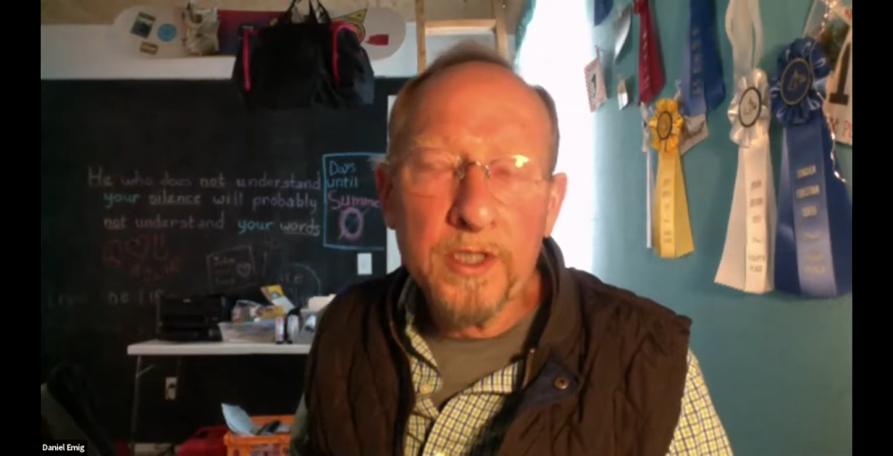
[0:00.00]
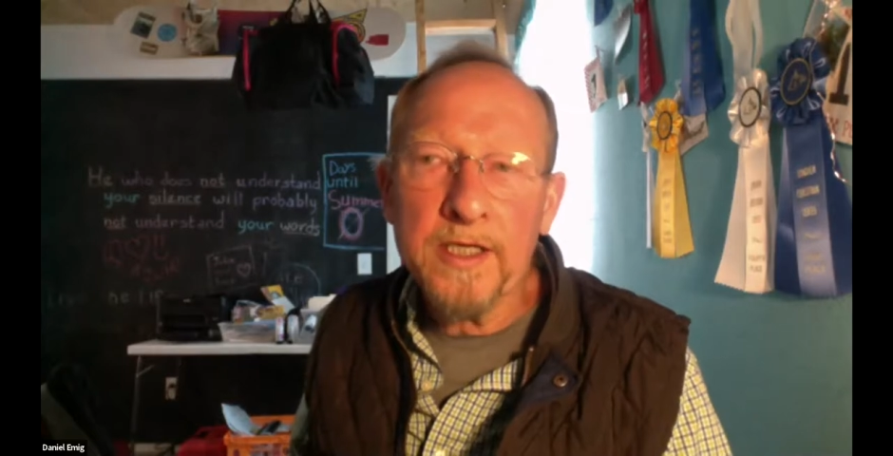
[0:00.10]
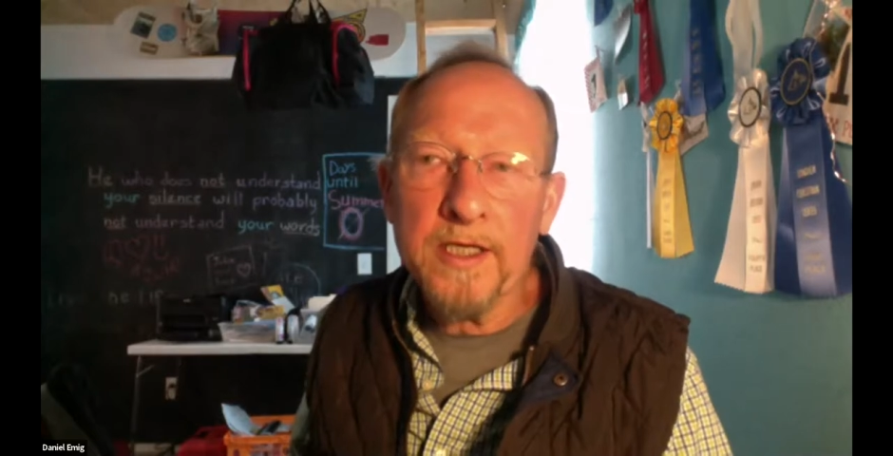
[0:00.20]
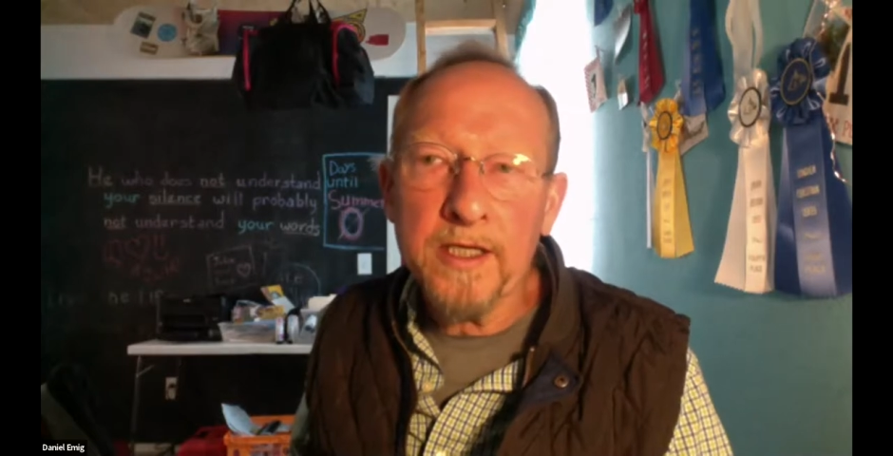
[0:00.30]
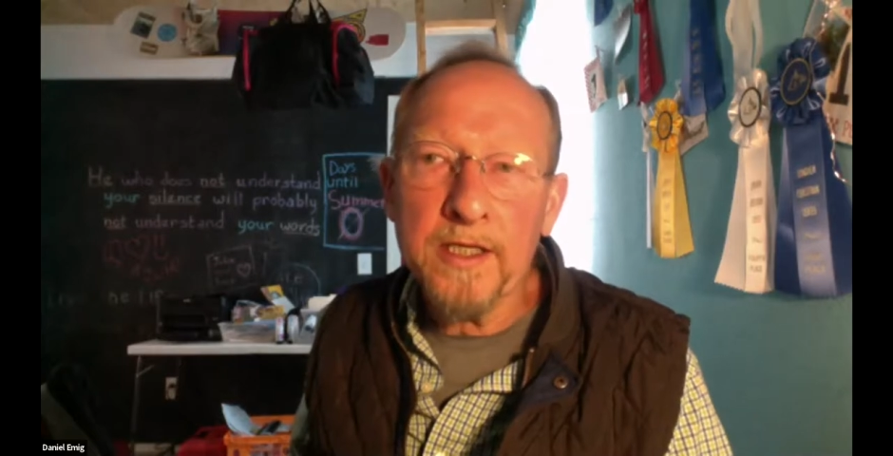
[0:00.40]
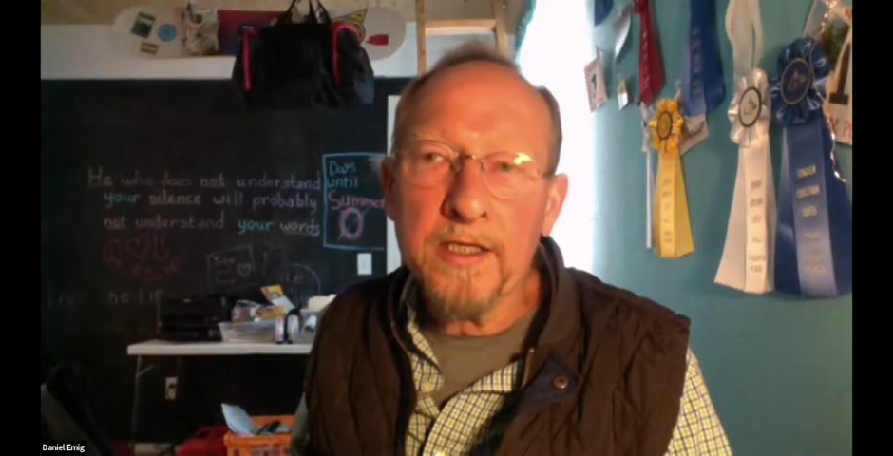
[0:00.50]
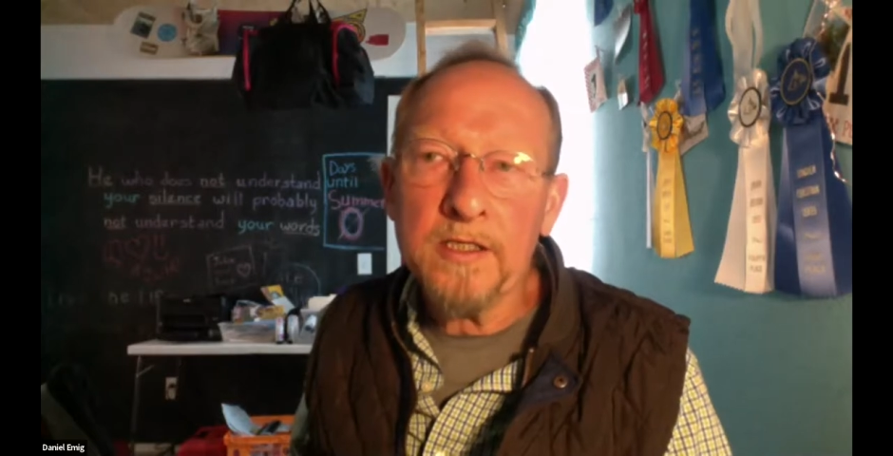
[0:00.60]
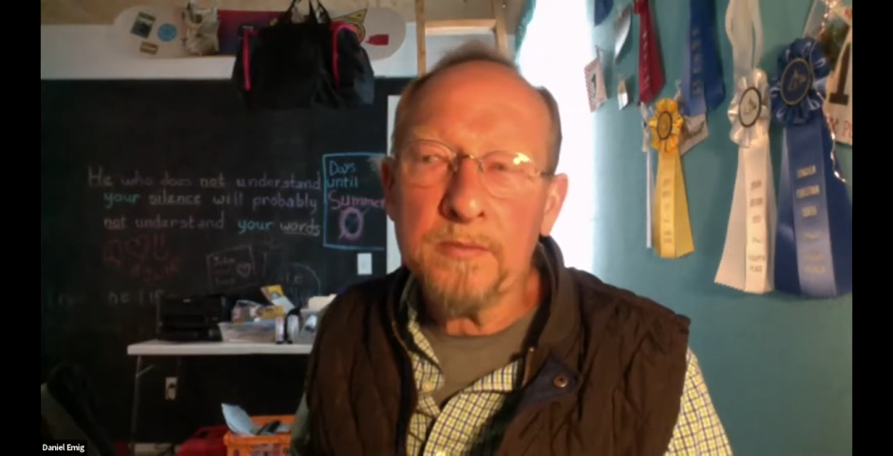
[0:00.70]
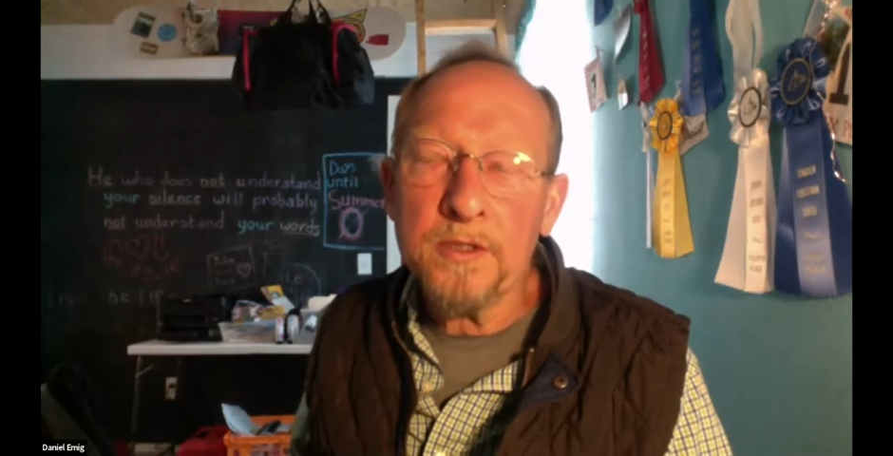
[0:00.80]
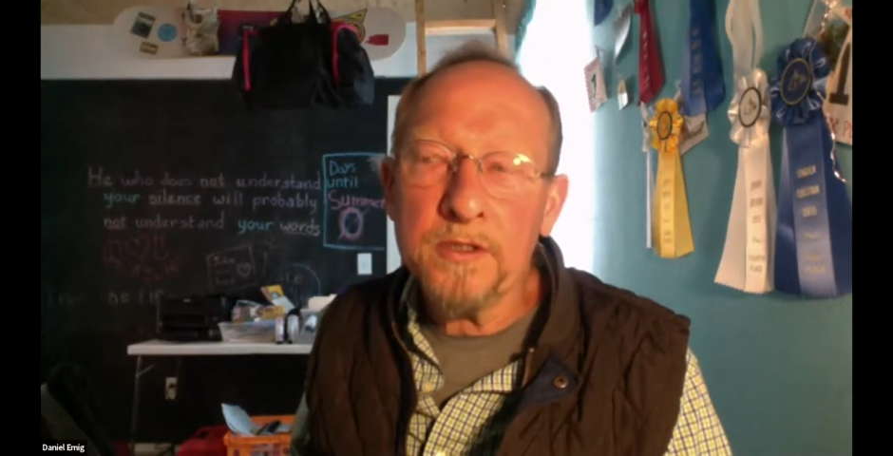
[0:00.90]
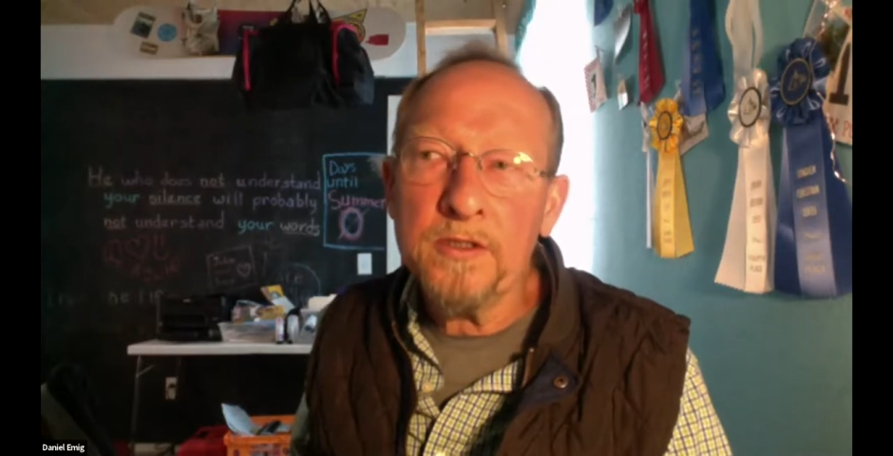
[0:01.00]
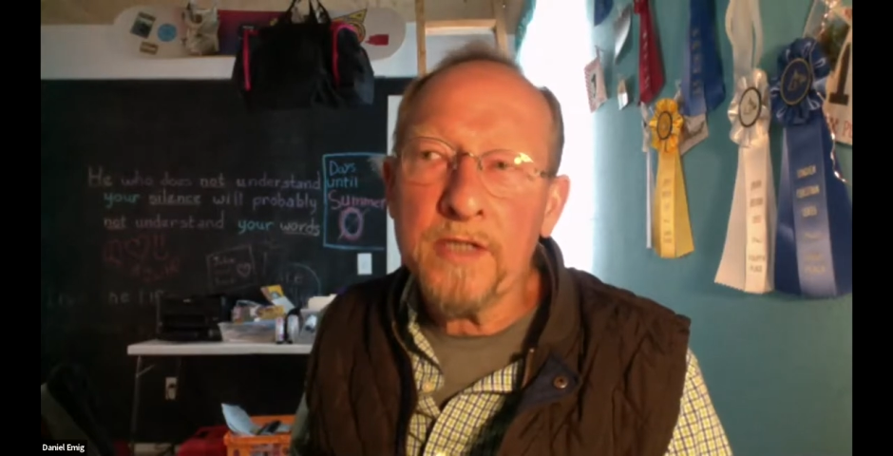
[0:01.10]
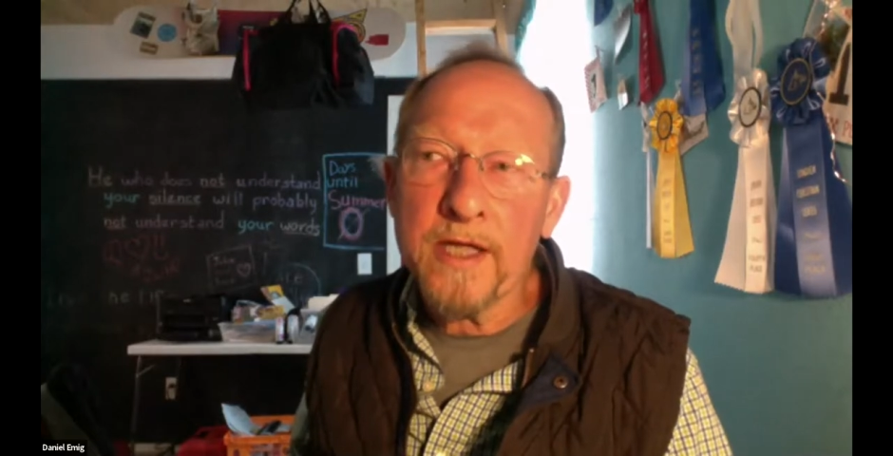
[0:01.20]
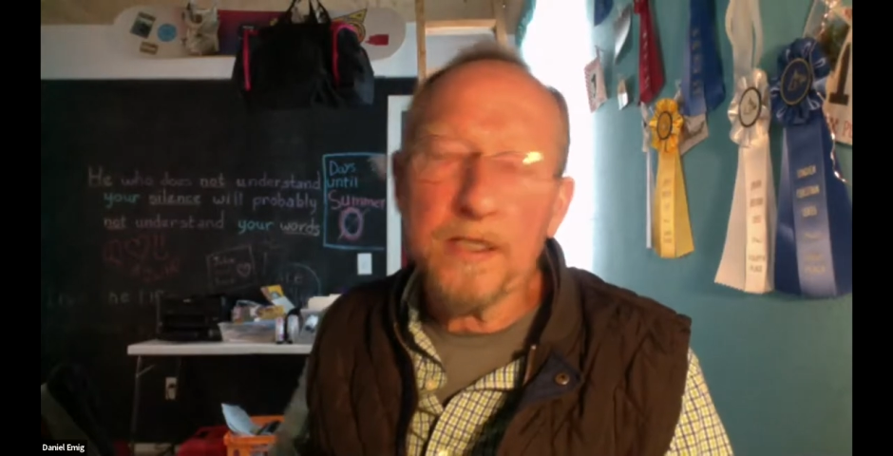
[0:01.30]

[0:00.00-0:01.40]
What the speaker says: need to do that.